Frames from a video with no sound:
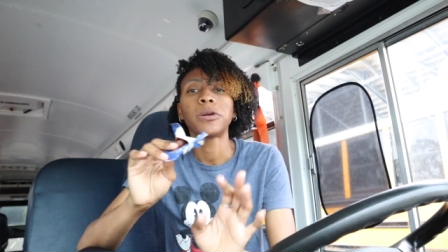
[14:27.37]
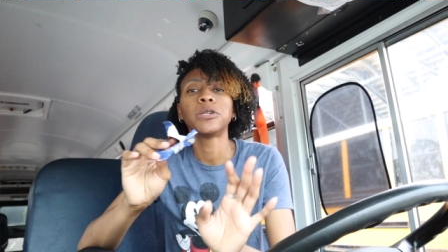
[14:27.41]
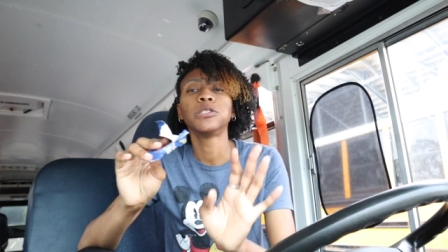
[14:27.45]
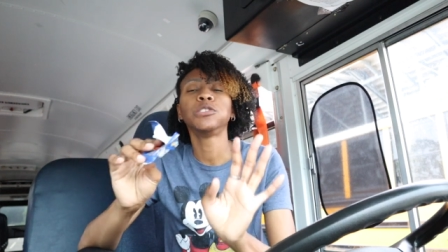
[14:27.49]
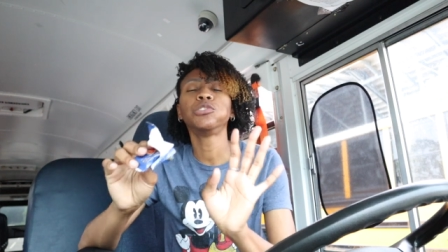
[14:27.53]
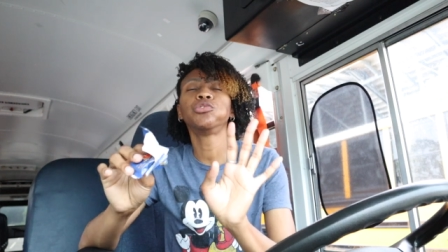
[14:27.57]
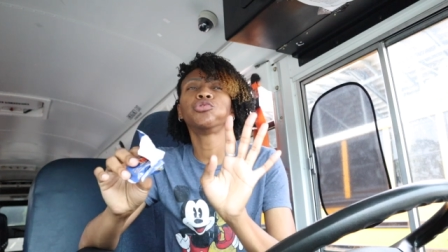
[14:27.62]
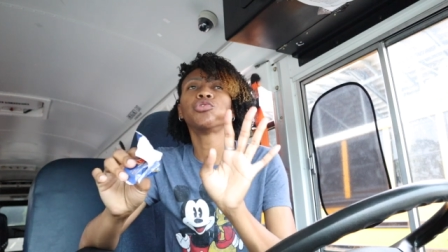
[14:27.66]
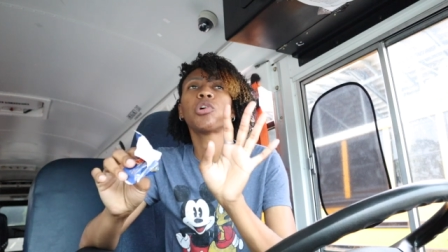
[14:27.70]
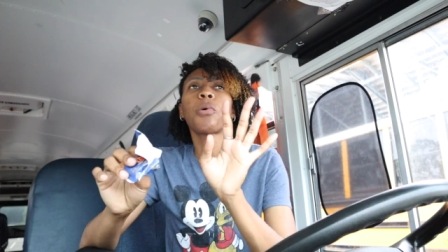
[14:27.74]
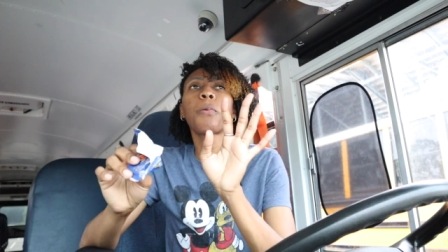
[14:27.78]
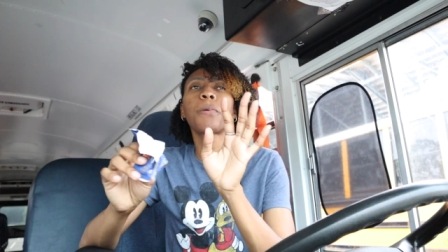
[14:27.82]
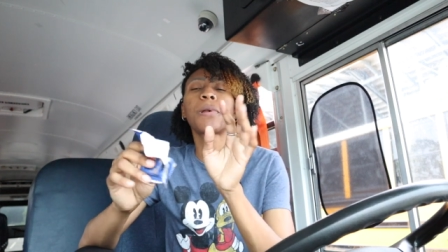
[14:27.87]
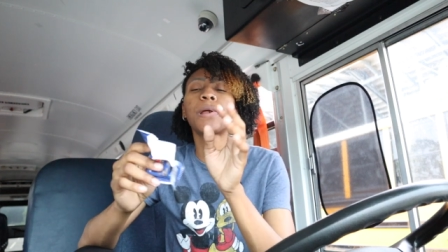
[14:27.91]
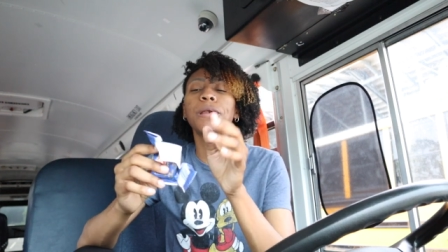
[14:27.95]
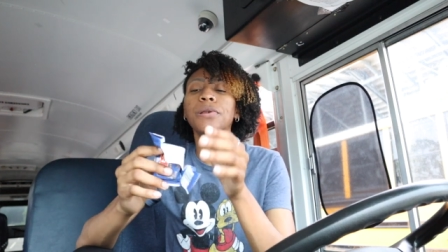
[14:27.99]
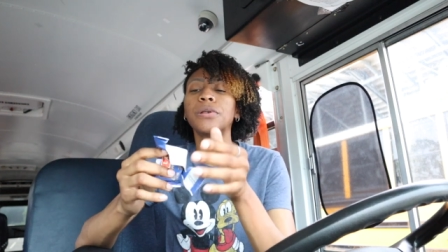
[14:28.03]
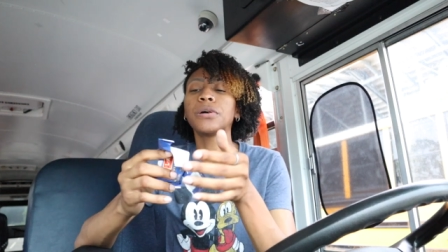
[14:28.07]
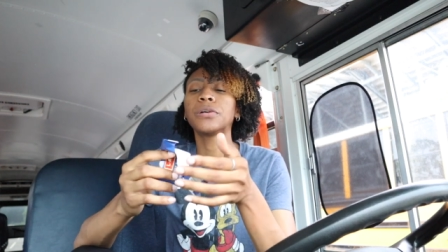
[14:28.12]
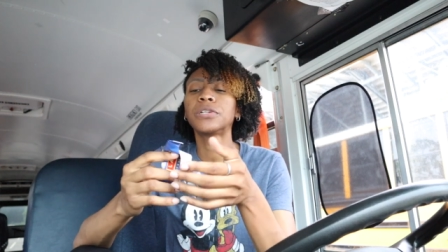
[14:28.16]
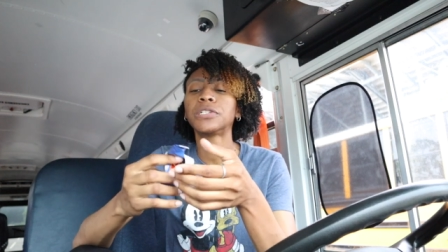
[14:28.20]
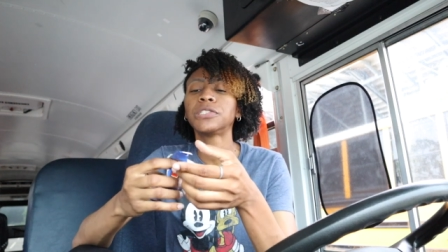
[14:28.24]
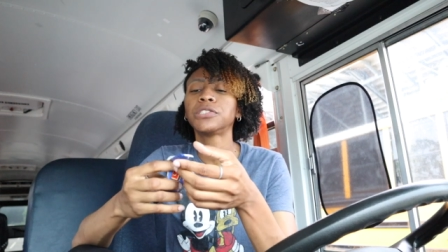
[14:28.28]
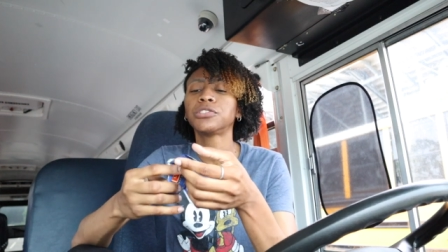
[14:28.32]
And you know what I
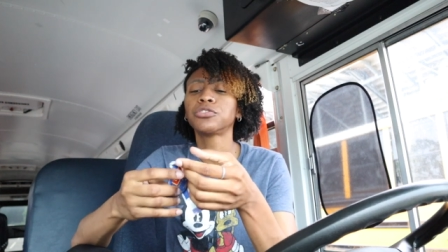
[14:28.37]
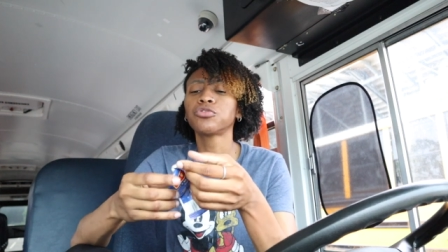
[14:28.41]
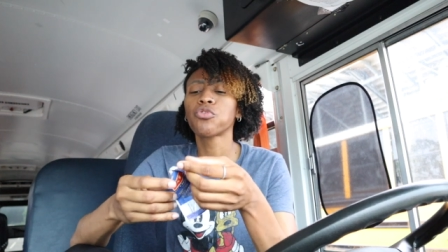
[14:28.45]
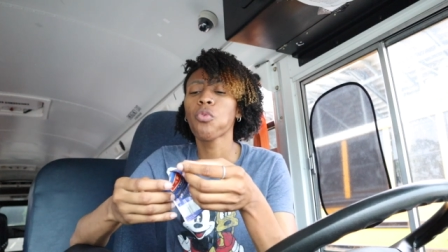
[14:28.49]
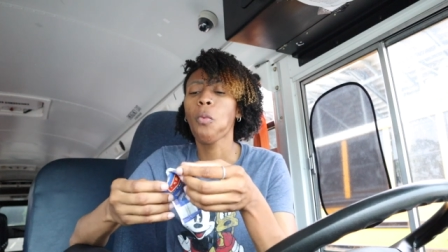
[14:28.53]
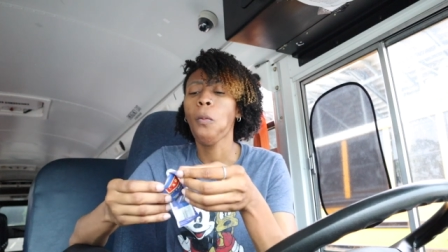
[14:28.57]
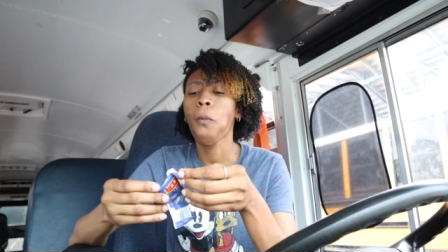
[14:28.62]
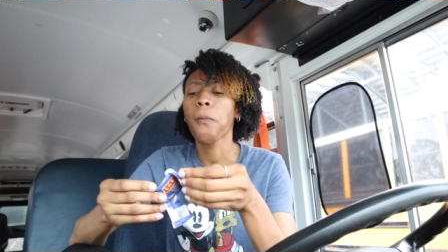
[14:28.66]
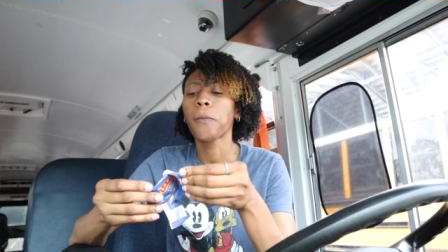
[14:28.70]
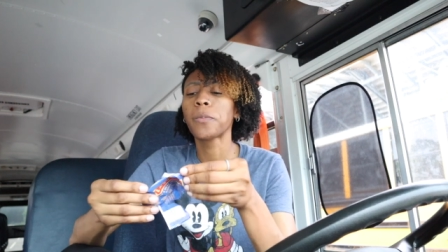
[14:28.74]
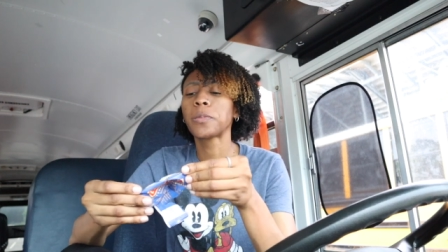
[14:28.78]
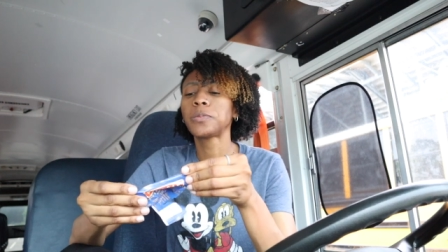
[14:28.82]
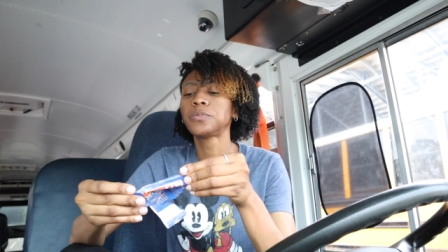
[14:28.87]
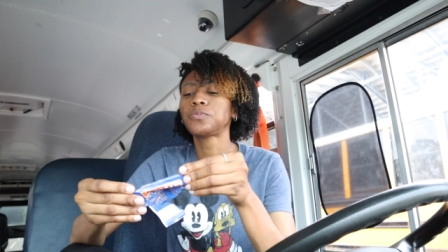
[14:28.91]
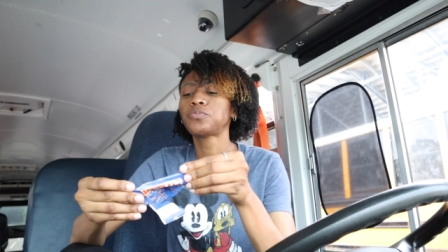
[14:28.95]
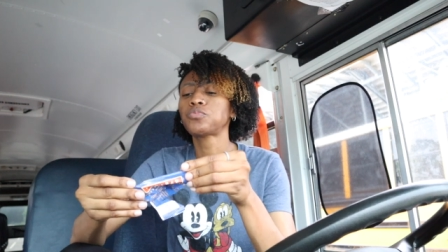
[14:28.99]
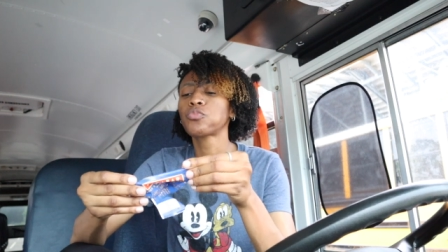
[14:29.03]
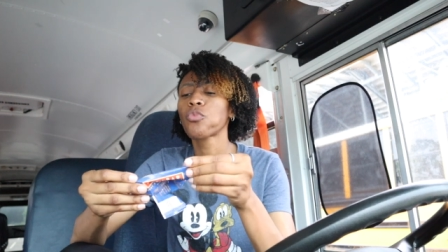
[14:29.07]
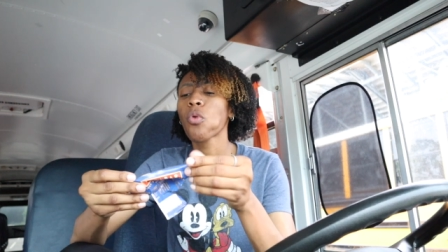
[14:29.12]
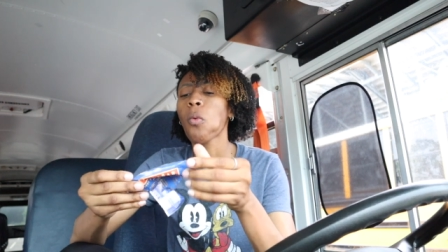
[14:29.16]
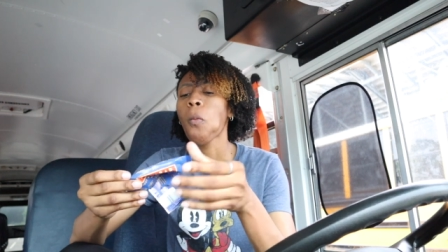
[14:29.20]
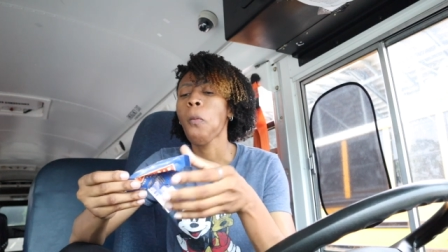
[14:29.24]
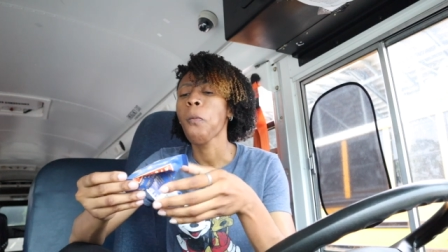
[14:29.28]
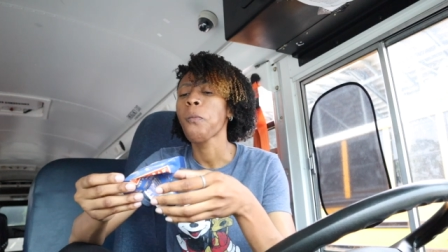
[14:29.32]
noticed?
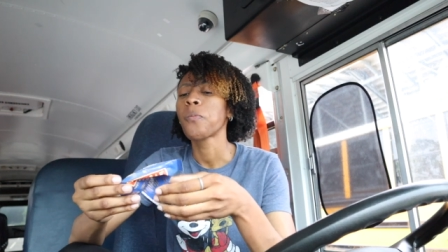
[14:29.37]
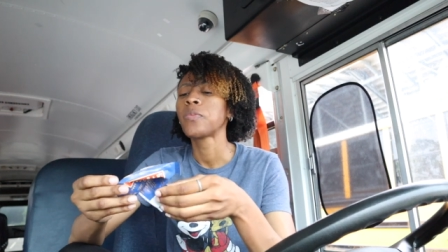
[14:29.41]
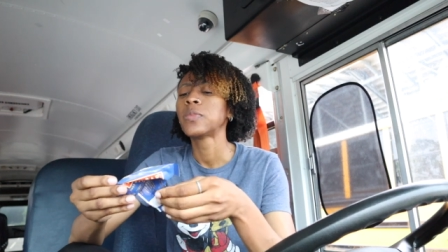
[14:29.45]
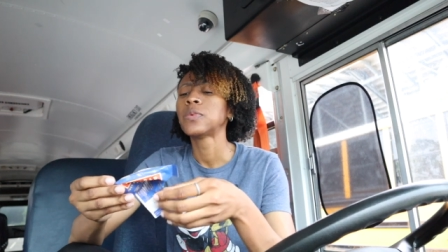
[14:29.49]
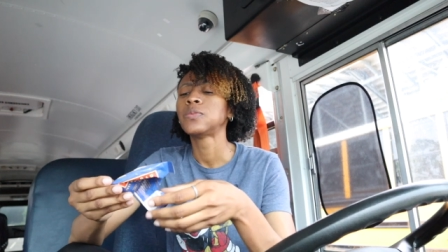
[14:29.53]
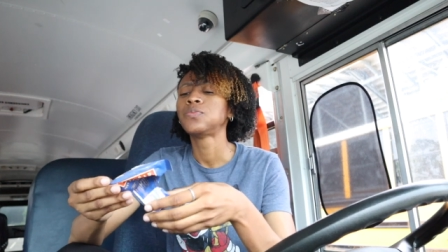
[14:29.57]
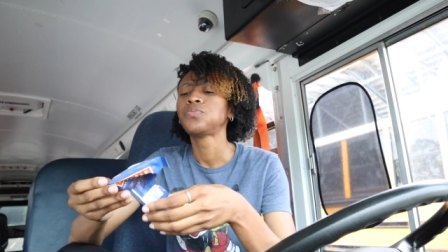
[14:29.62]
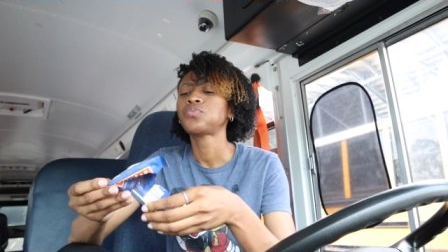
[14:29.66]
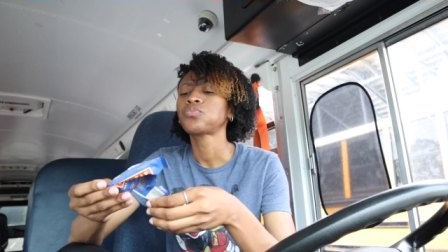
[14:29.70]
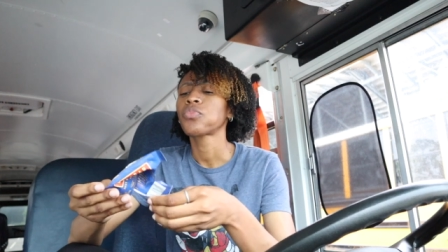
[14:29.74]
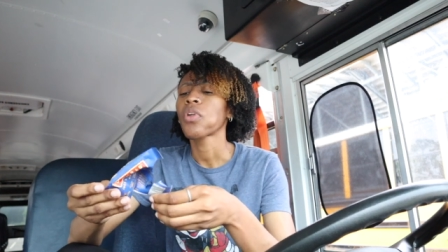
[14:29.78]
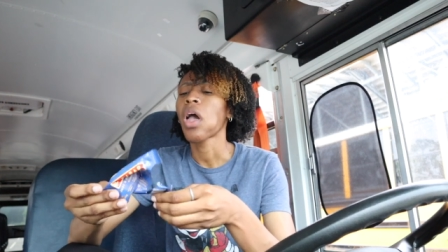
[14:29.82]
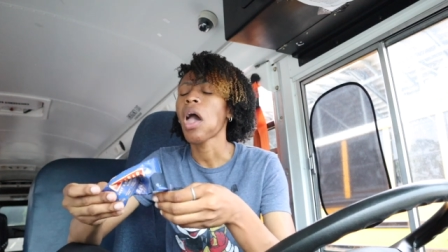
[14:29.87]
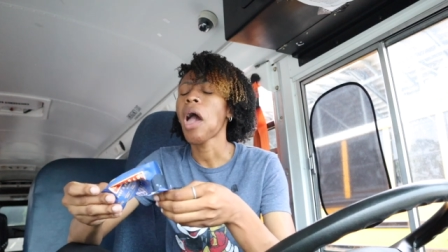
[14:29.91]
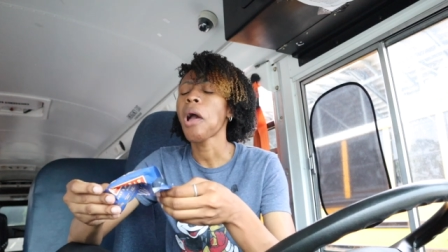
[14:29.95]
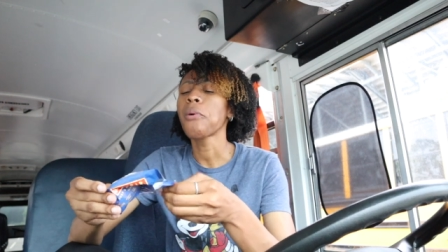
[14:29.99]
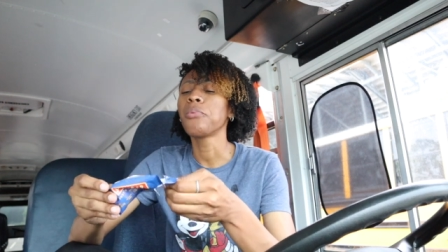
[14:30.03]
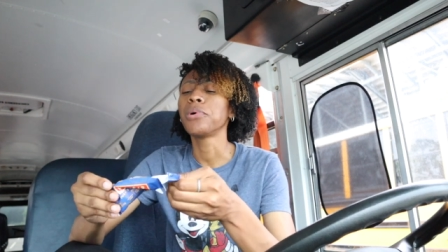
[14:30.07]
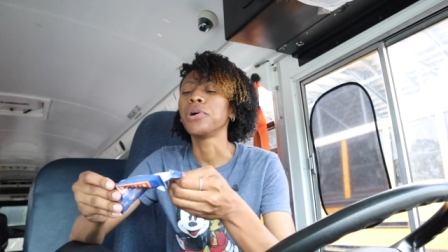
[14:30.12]
I